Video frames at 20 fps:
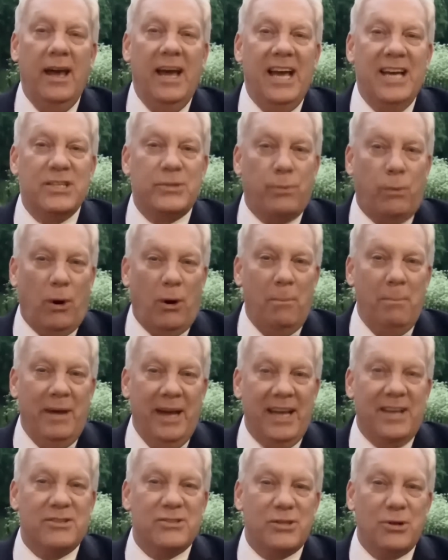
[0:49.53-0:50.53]
It's what
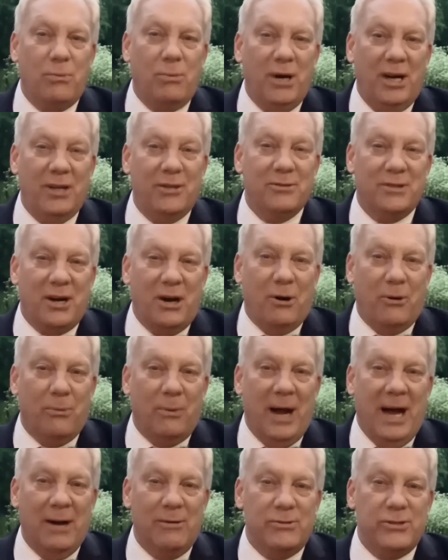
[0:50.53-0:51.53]
makes the world go
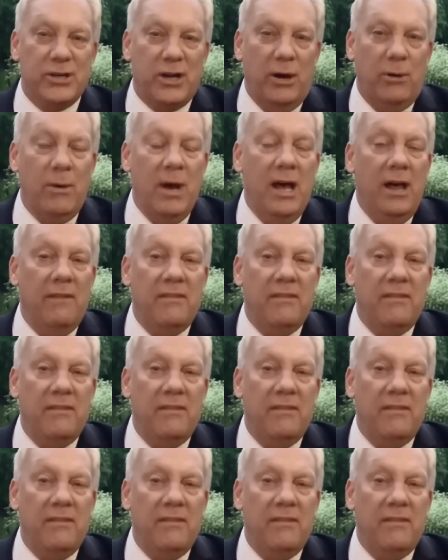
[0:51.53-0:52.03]
round, you know.